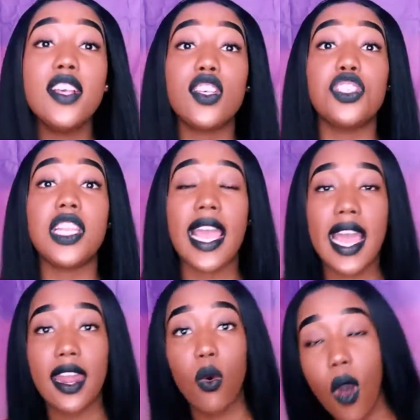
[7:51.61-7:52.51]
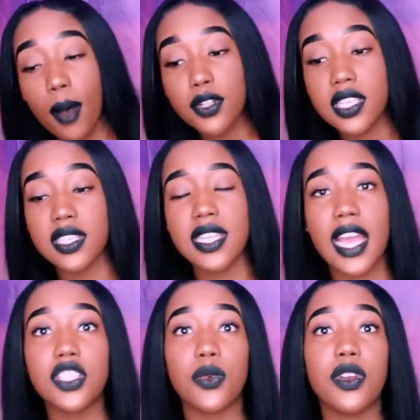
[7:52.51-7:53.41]
So she like kind of wobbled to the
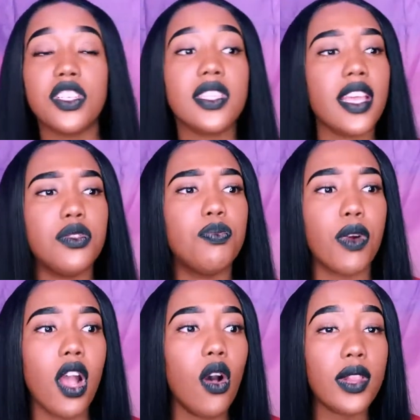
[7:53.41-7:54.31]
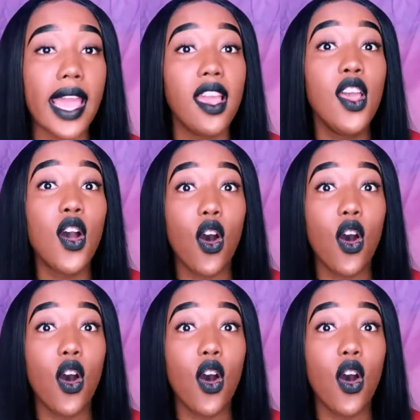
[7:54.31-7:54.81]
side. So we were just like, bro, like,